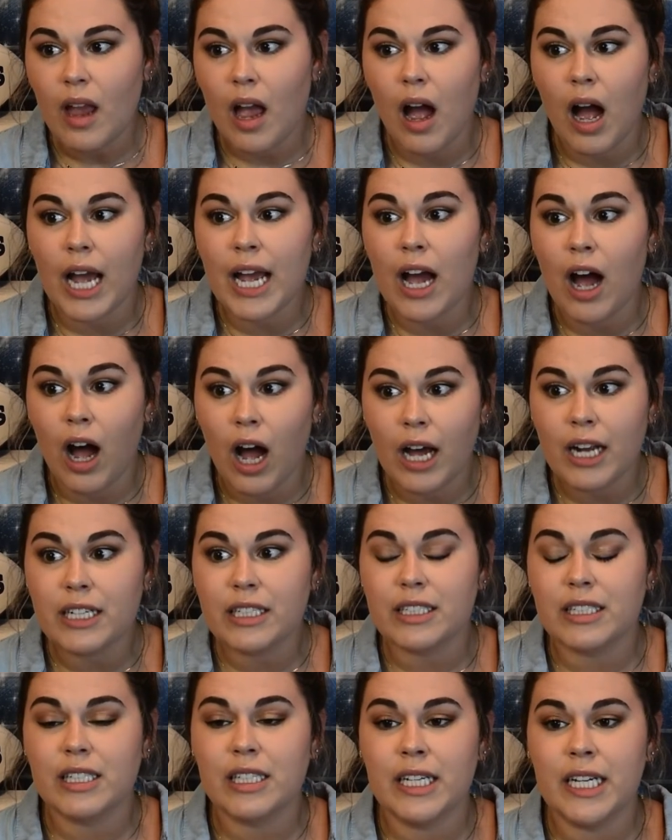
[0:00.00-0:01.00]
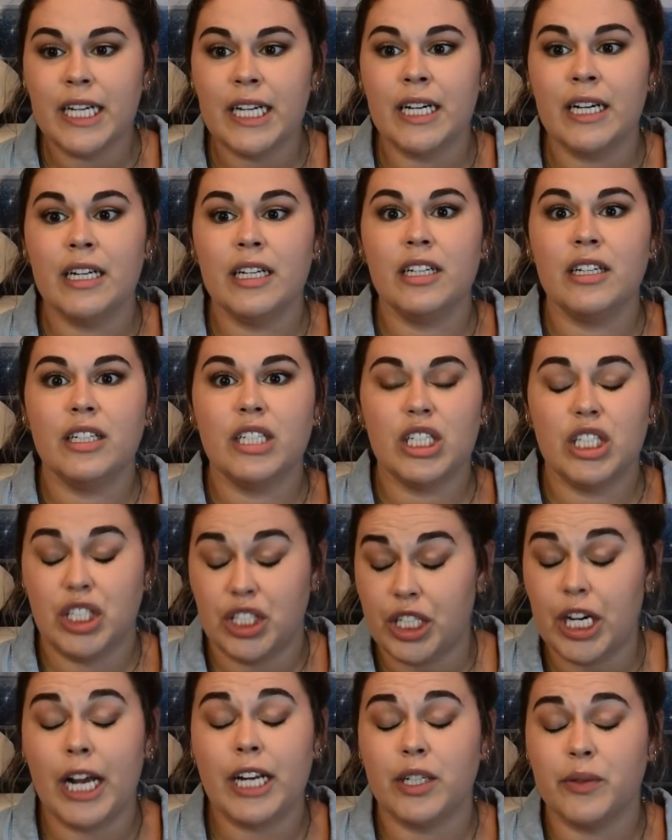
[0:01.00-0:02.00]
I honestly,
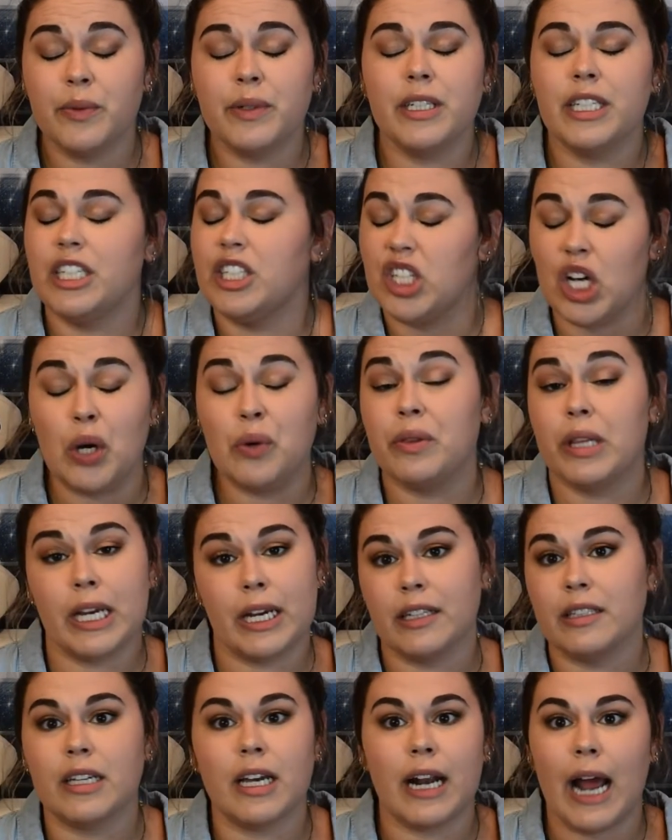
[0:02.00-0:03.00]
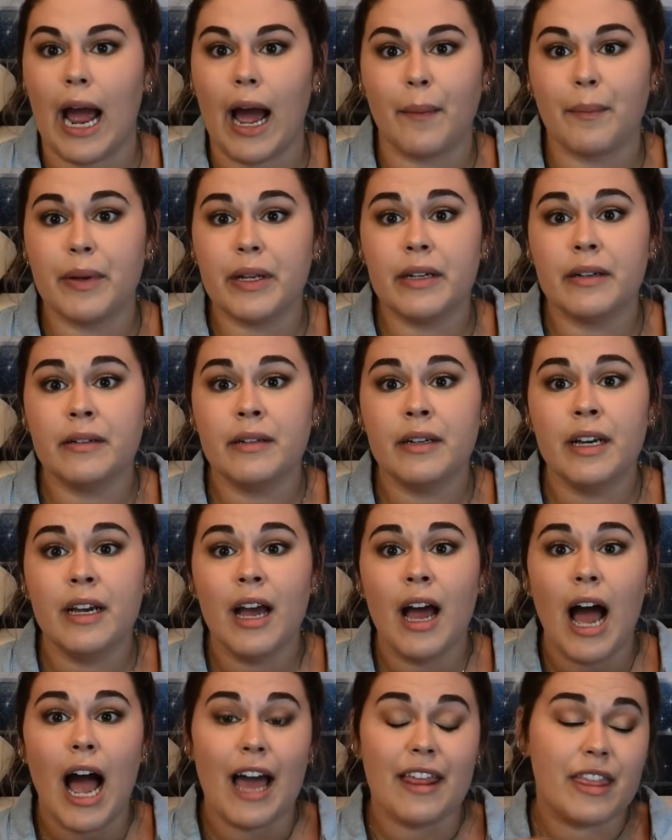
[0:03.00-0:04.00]
genuinely don't think it's going to happen.
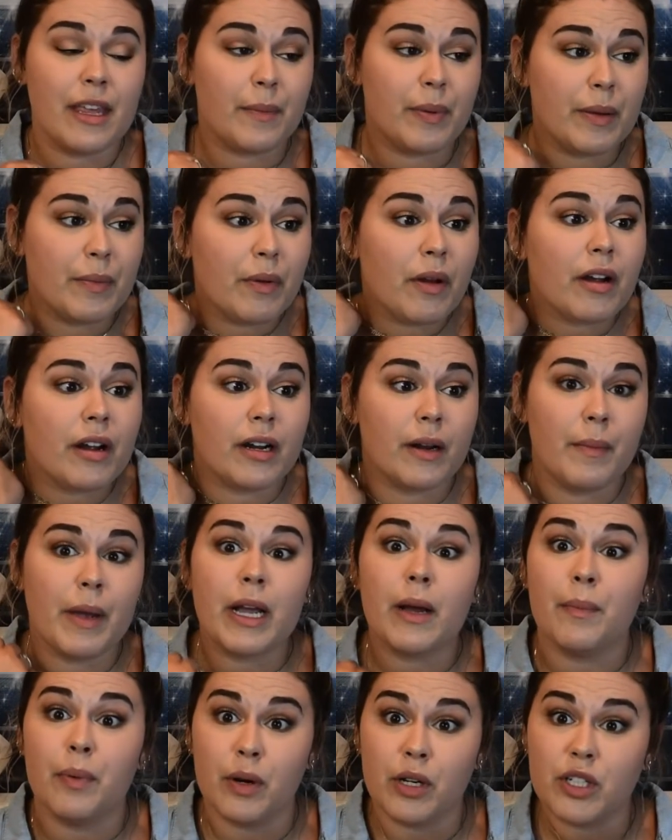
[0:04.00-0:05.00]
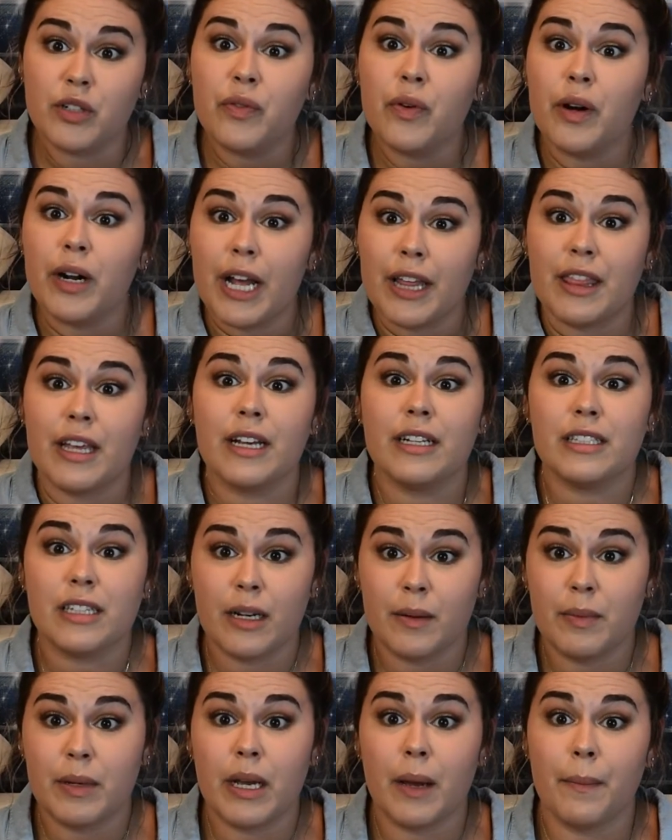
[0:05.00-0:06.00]
I think people are going to make a push for it. I think it's
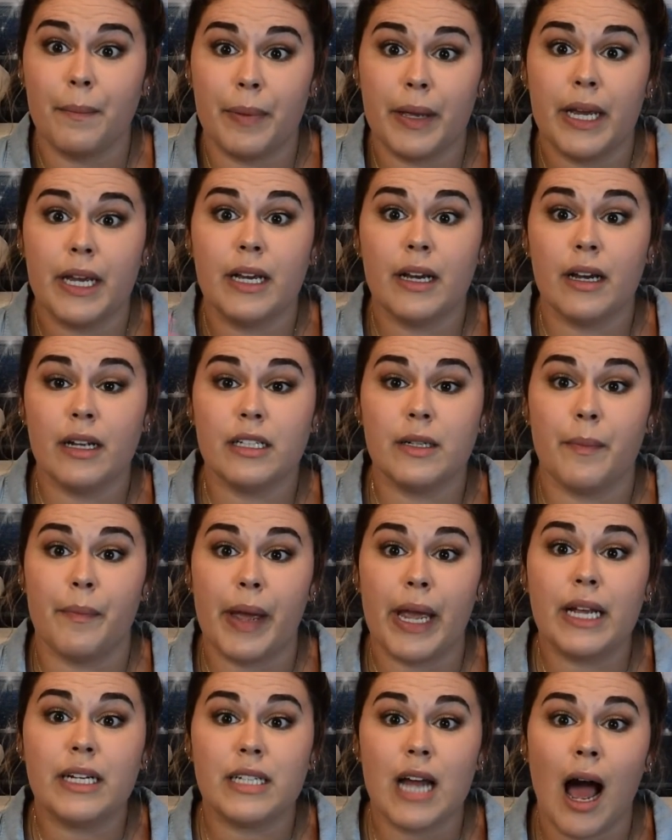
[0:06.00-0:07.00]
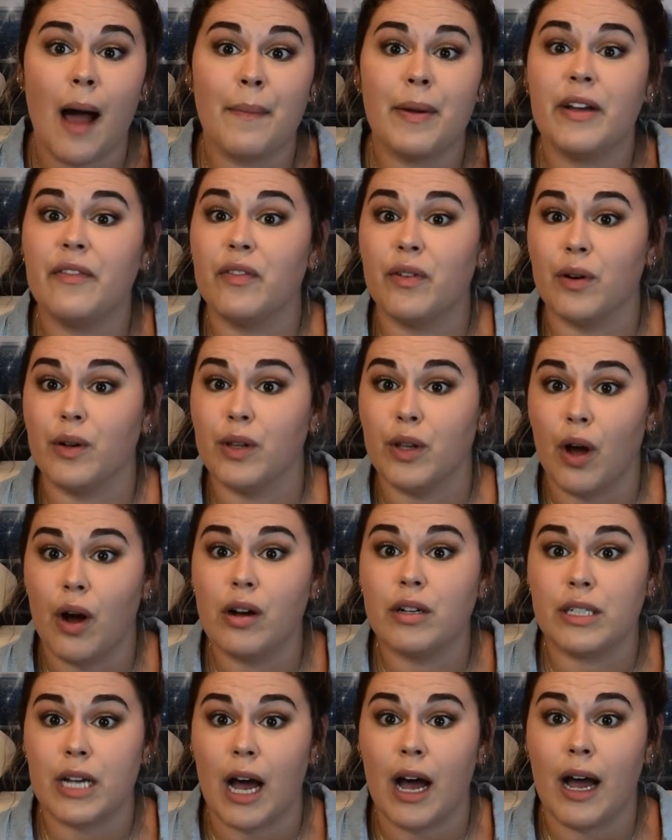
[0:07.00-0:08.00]
going to be a big debate topic for a
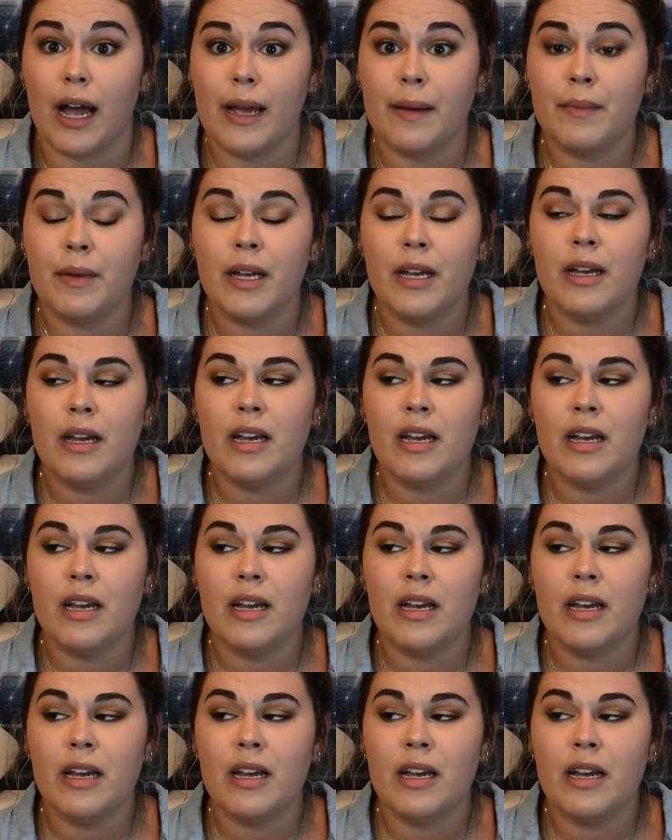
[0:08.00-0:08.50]
long time.